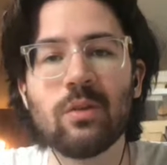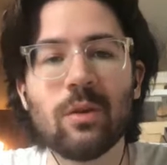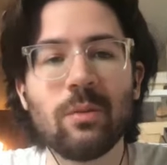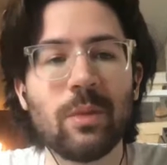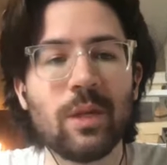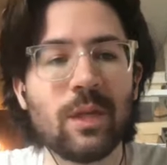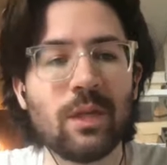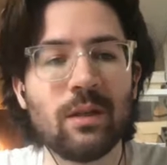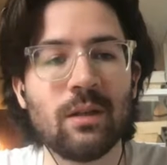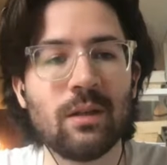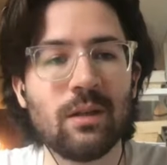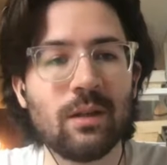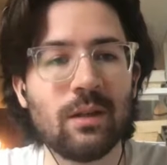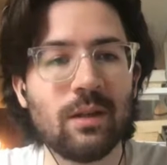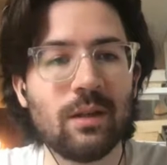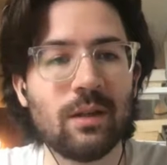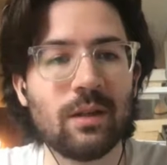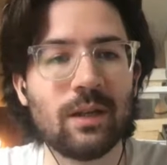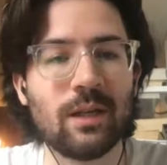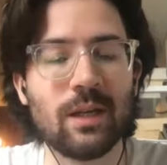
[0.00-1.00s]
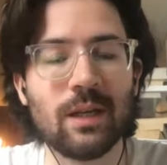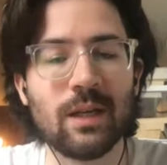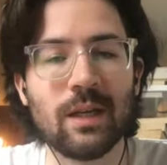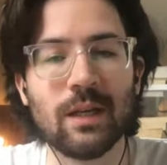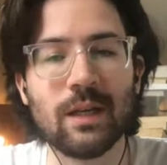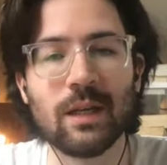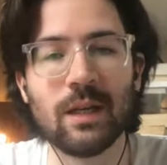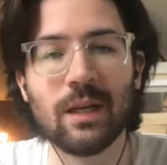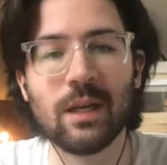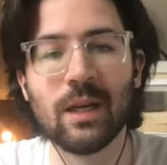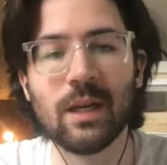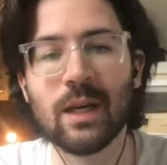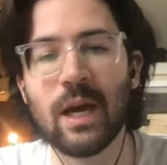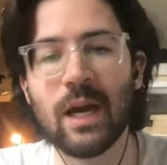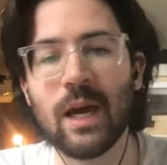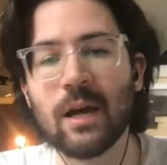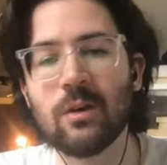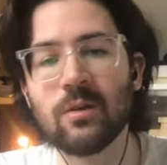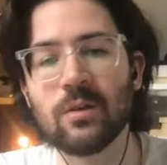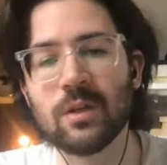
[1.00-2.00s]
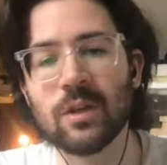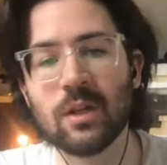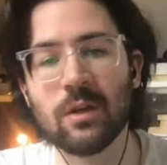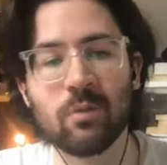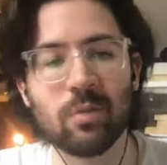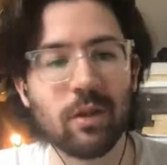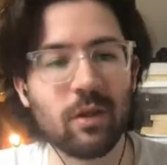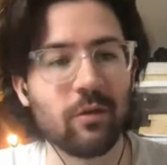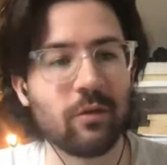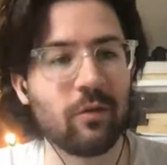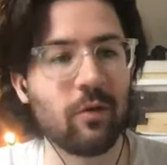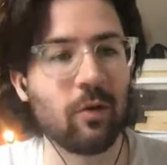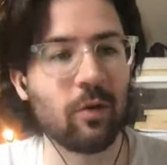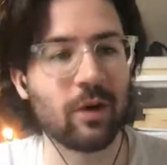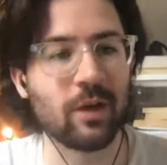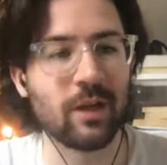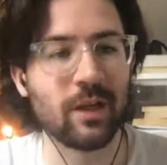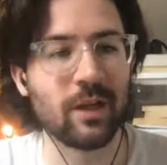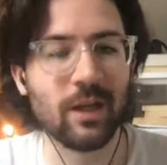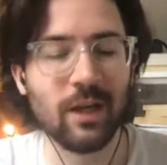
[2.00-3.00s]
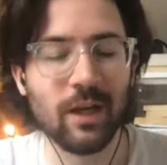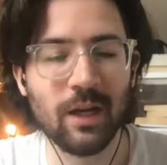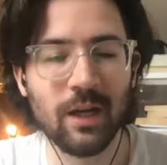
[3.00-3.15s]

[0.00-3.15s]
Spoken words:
I mean, getting a guy who's going to play 40